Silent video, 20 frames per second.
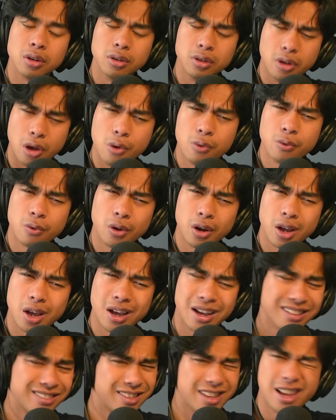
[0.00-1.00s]
don't
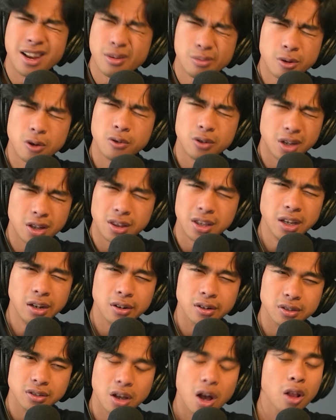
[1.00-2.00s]
react, then I'm going in
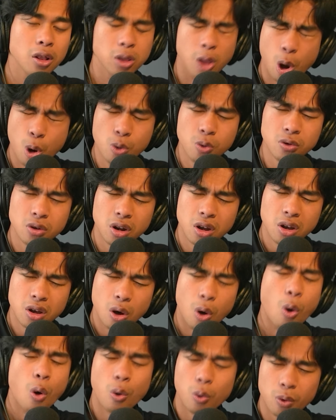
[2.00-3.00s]
theaters alone
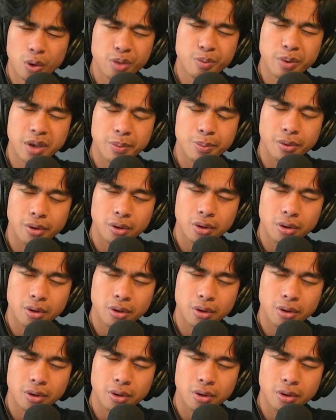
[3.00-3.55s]
or with people.